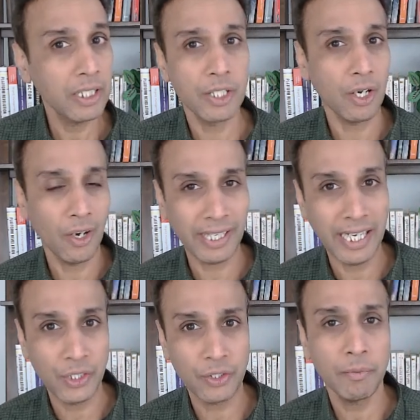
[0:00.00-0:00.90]
These are not
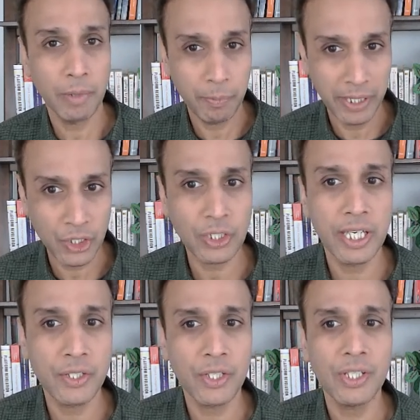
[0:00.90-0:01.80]
cancer, BPH
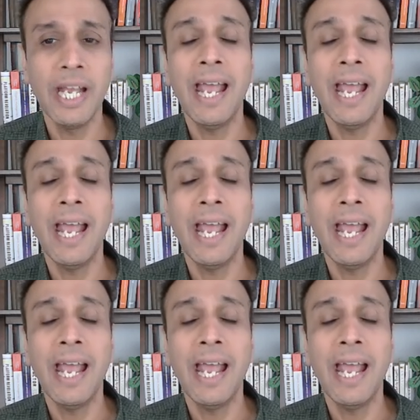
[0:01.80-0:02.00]
cases,